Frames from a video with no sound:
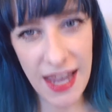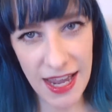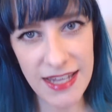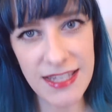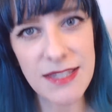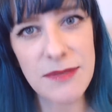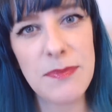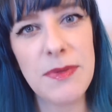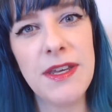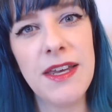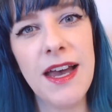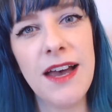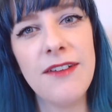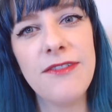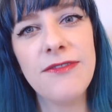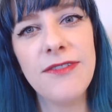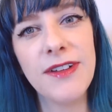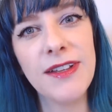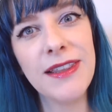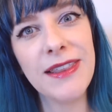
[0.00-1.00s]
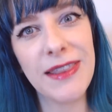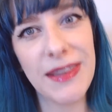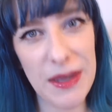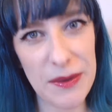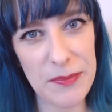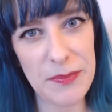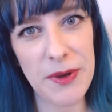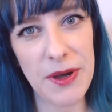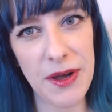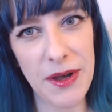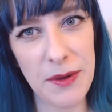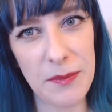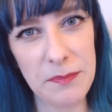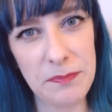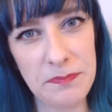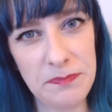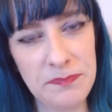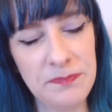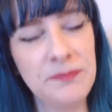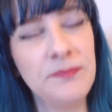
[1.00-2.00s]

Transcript: SPF lip balm.